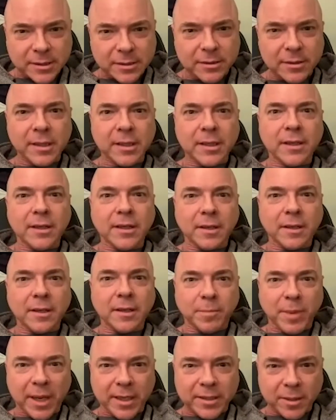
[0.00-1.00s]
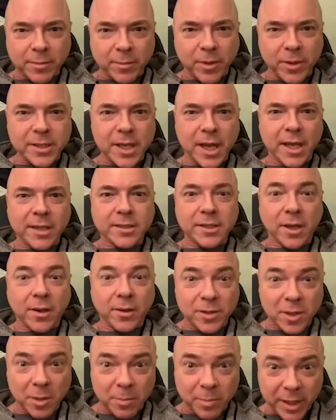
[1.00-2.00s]
In Pinetown Boys High. So it
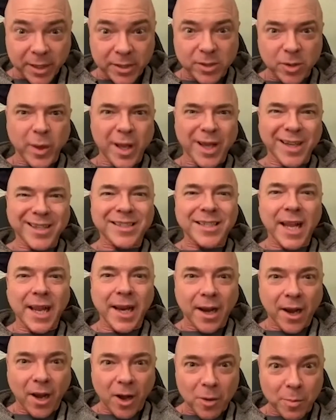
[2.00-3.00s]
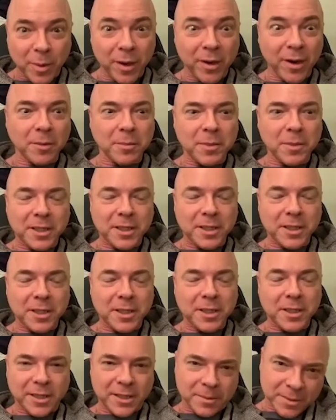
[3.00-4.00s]
was a big school. We had 10 open rugby
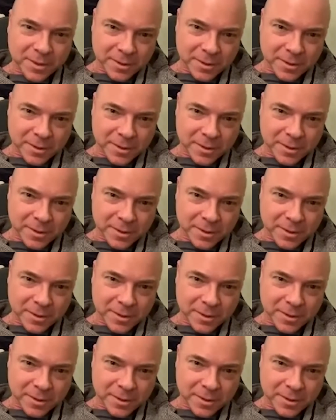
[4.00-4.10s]
teams.